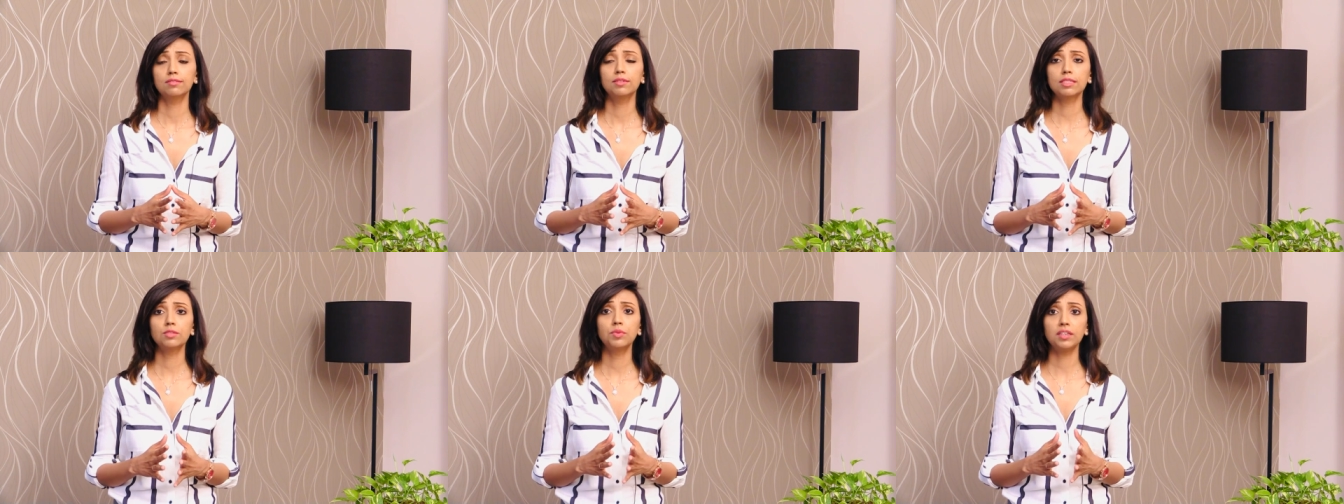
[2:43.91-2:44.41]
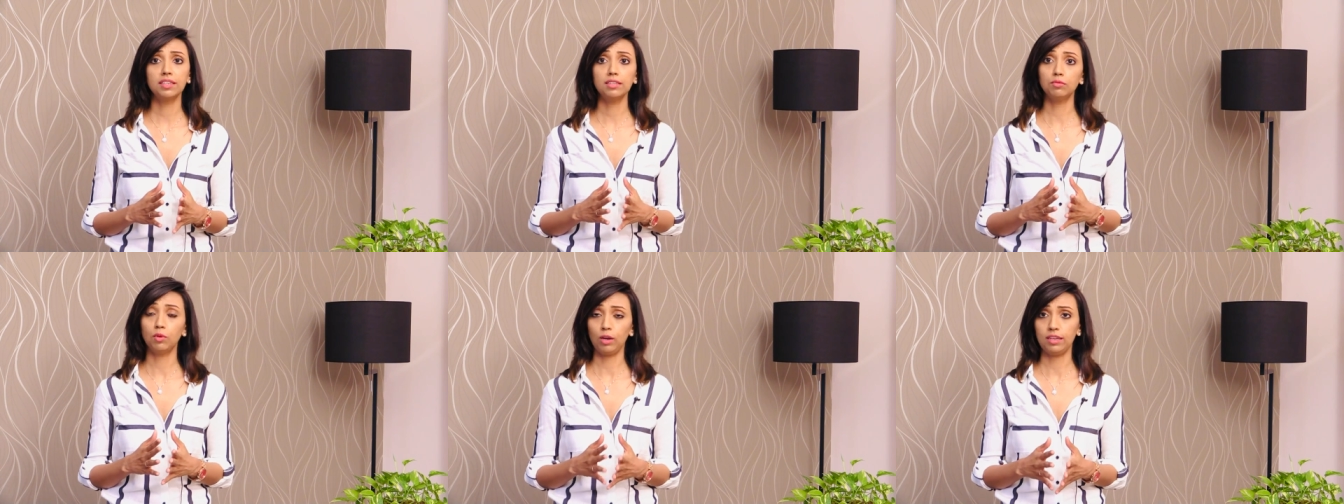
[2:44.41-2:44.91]
First, we
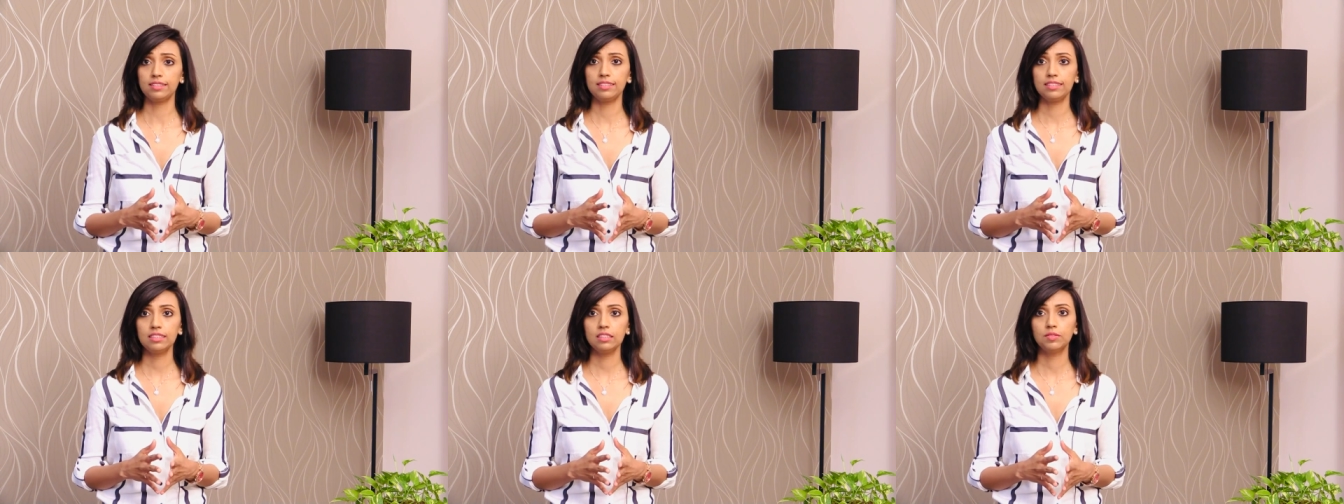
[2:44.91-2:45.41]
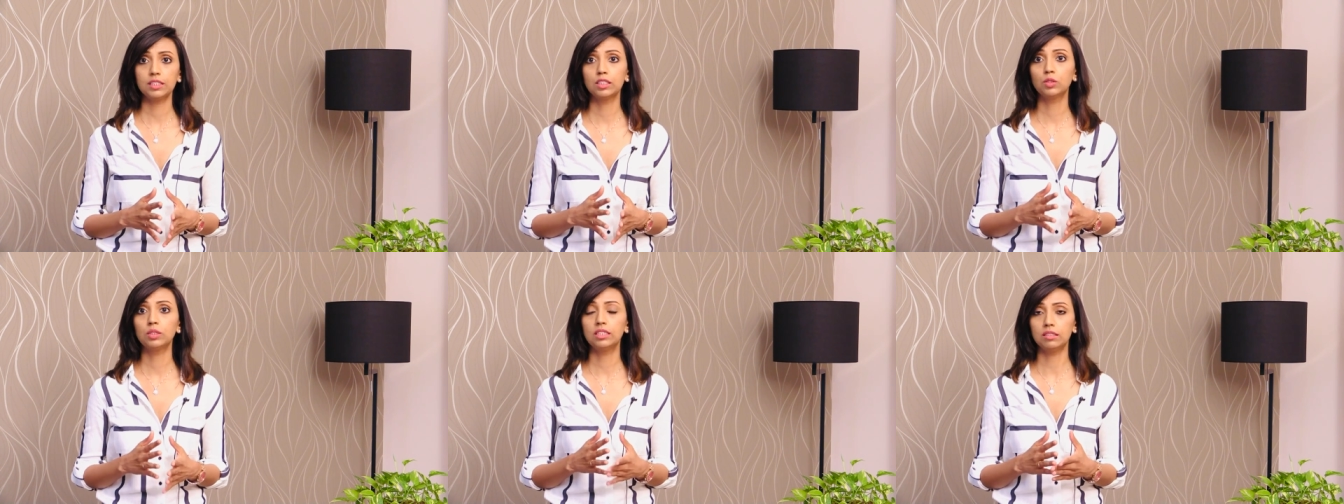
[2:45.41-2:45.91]
need volunteers with
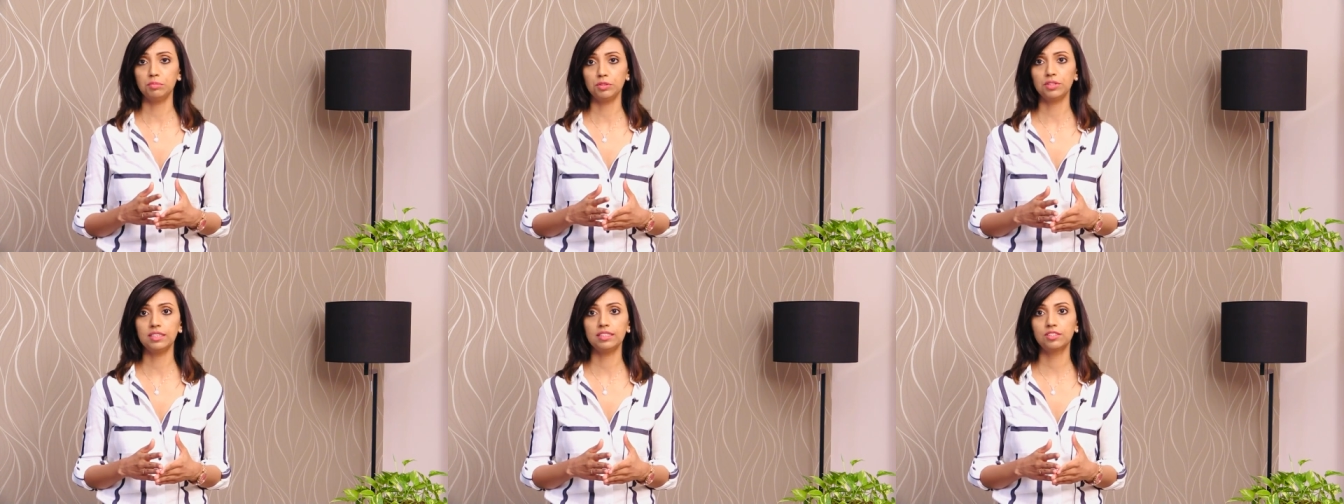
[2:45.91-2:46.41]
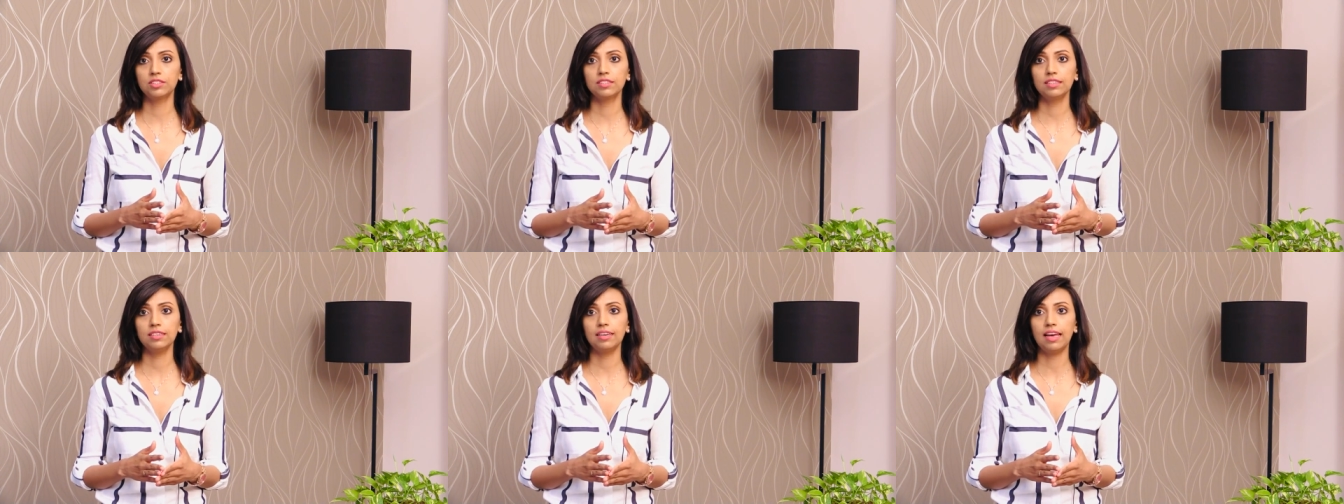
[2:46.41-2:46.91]
good computer
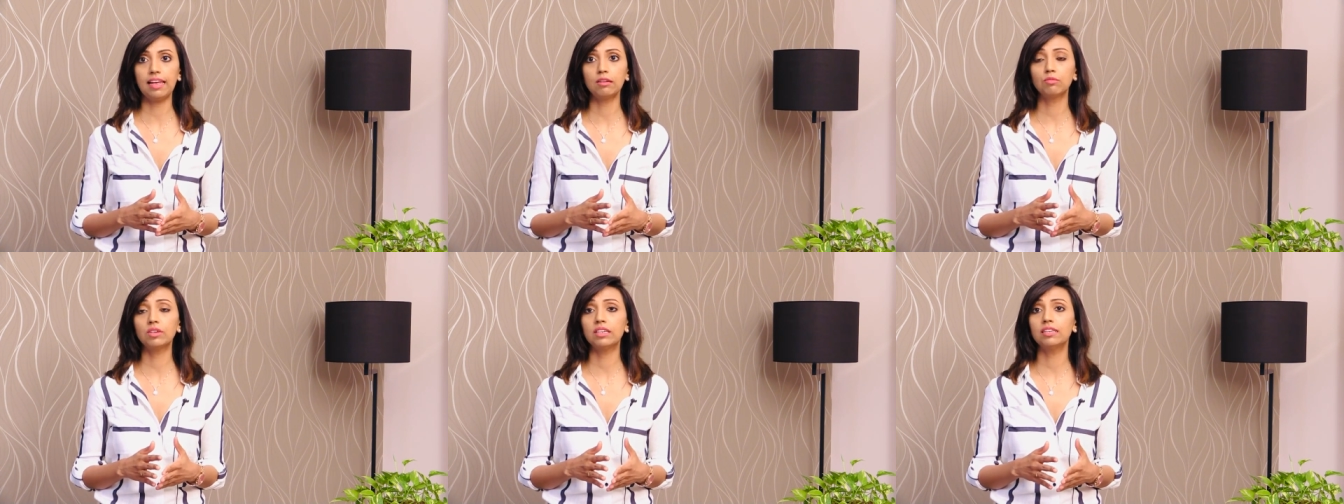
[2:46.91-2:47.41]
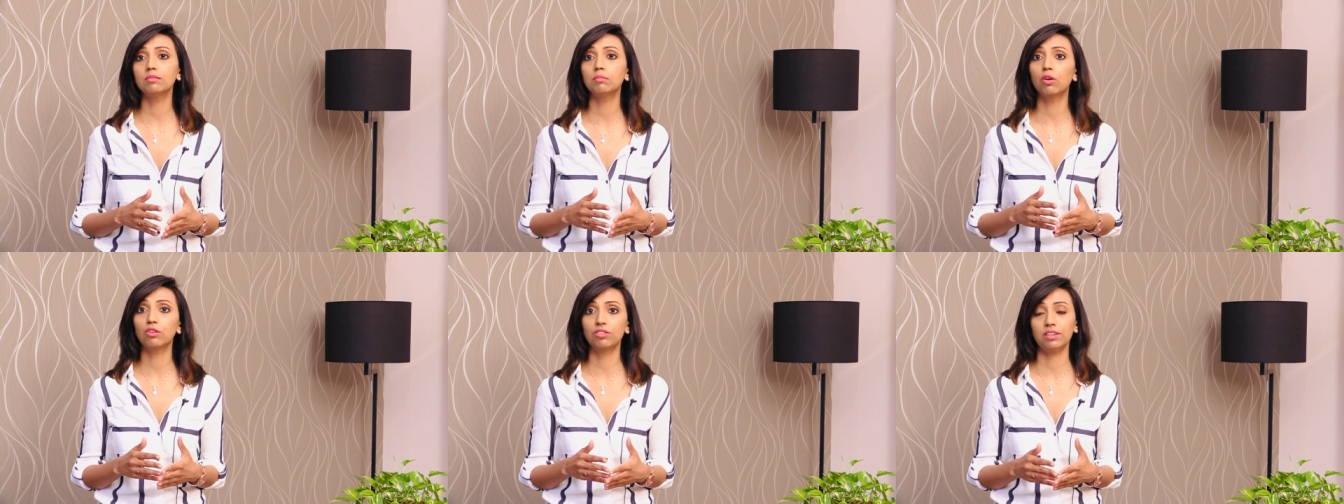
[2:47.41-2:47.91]
literacy and we need
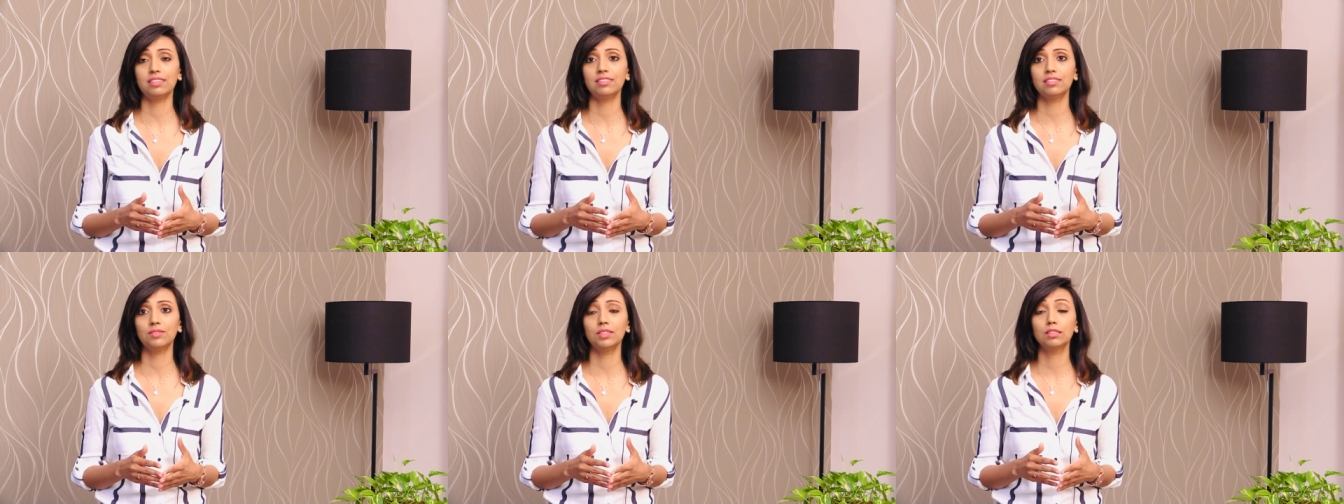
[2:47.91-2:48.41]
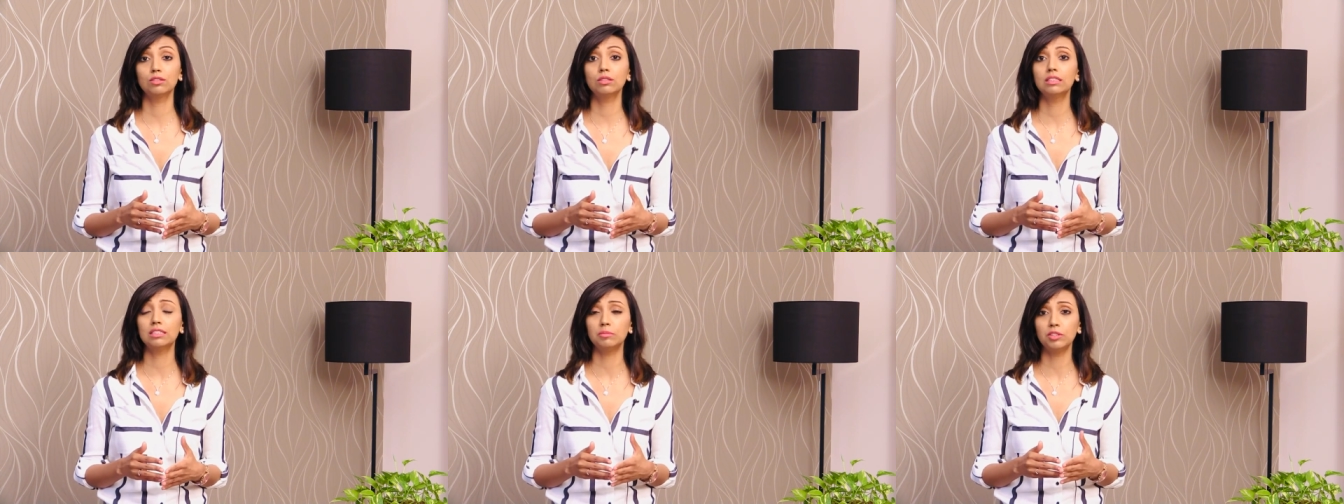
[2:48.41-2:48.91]
moderators with
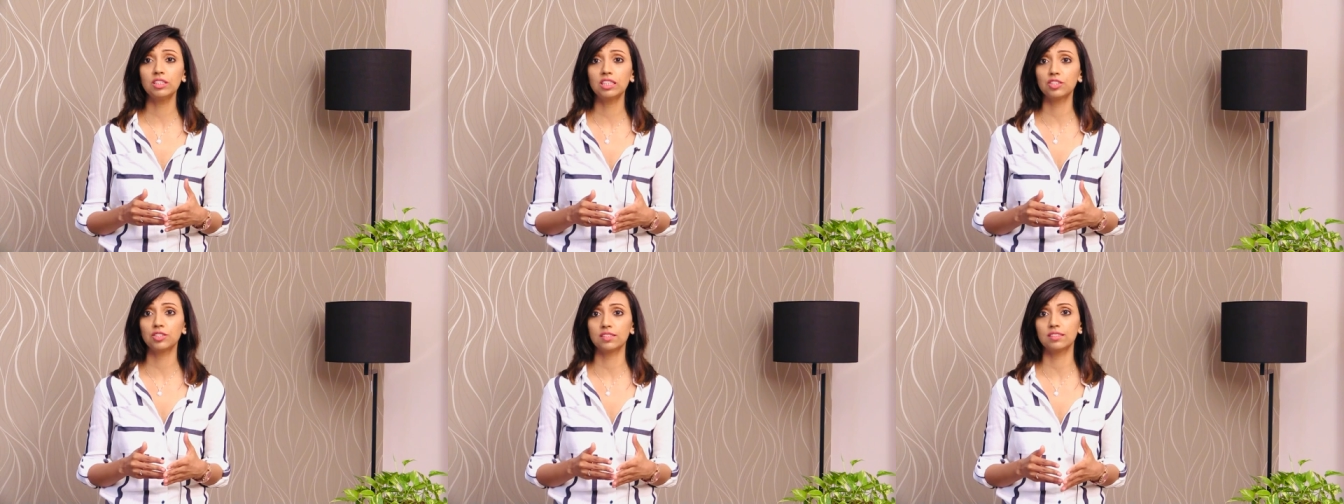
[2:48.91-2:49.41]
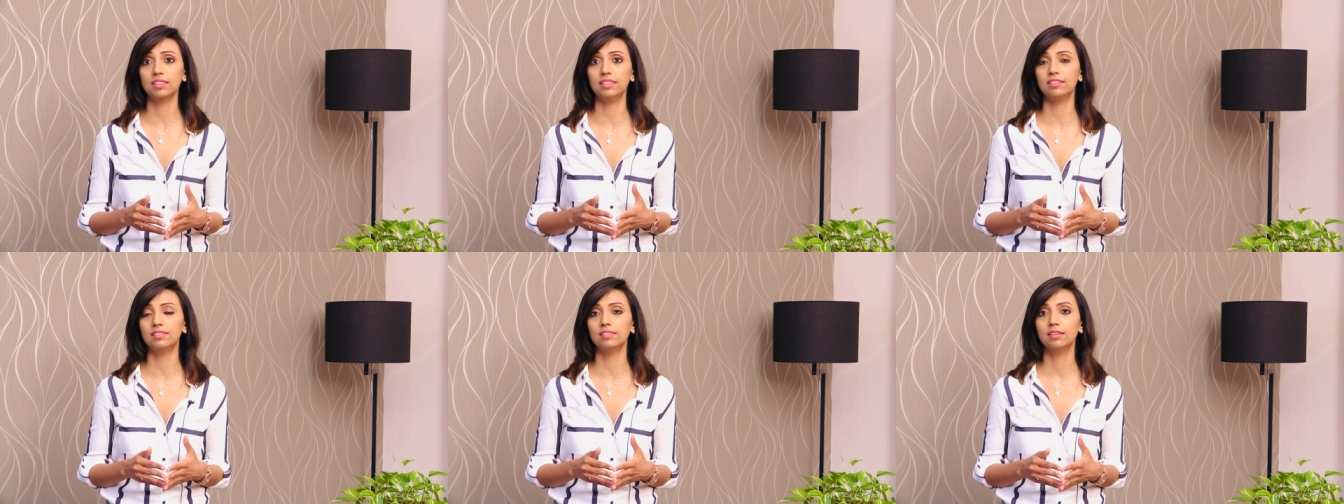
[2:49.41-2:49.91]
good communication
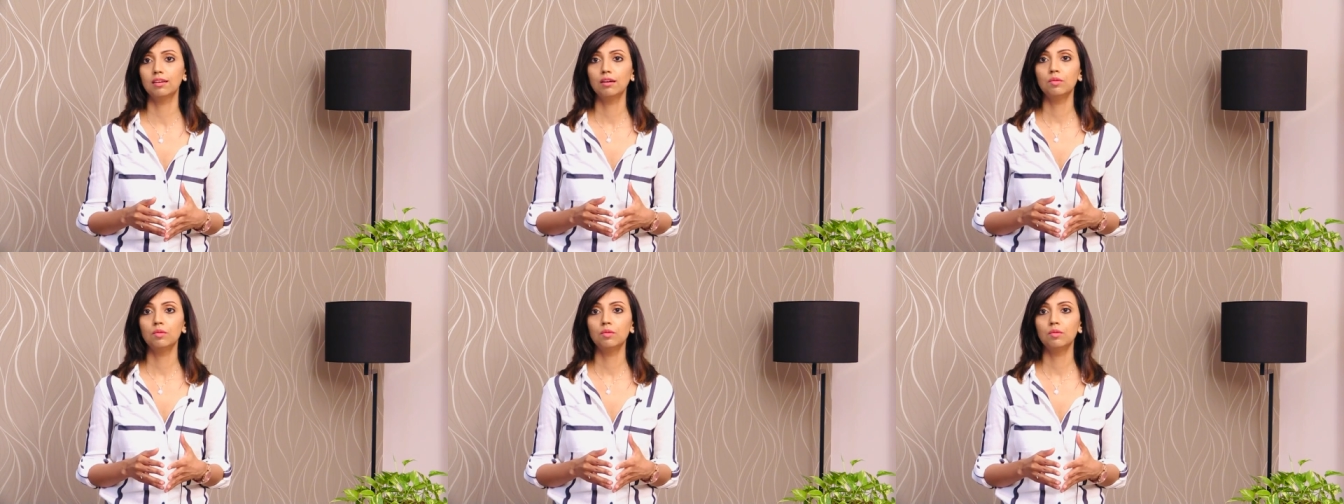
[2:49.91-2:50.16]
skills.